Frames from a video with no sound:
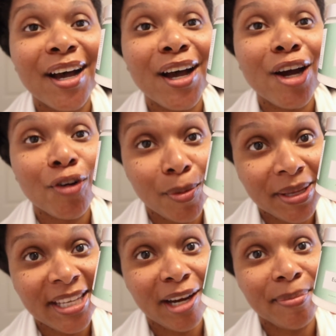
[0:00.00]

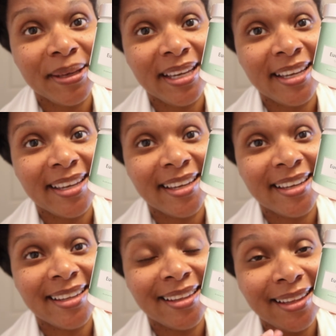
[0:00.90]
Aromatherapy
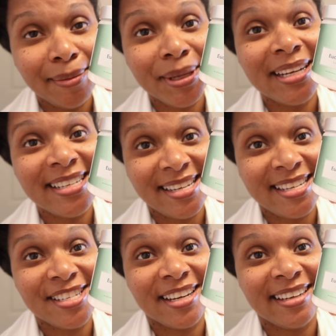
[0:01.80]
Limited
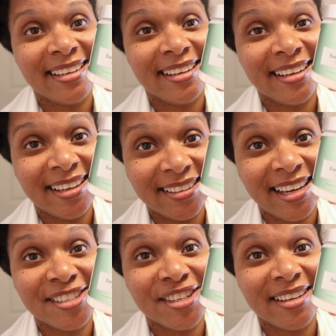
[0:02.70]
Edition
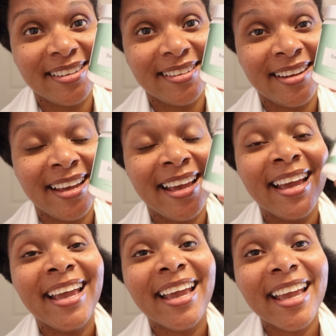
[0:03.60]
Collection.
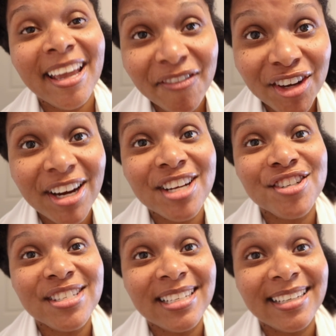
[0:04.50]
If you're
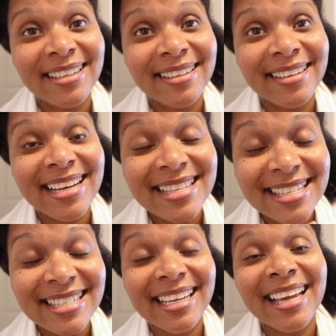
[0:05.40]
interested in
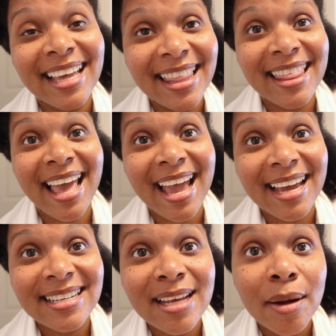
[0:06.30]
seeing
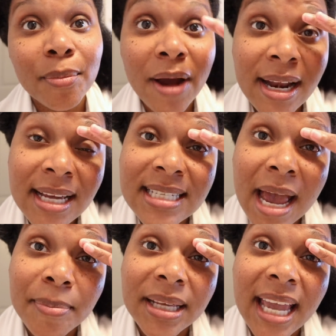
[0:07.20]
that product
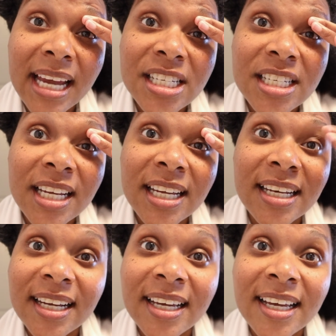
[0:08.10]

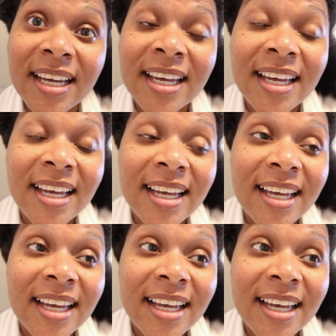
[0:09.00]
application,
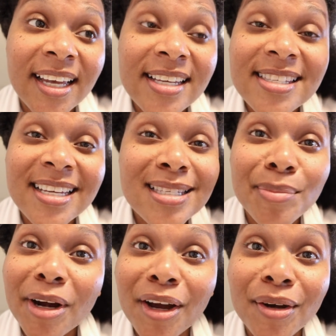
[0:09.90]
sis
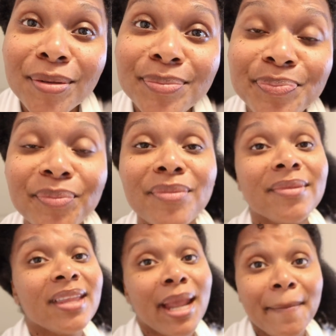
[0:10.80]
bro,
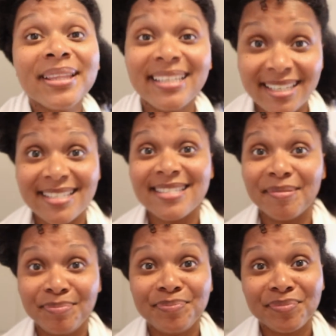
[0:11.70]
please
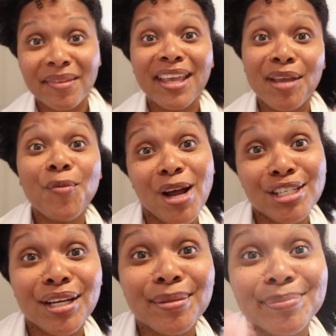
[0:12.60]
keep watching.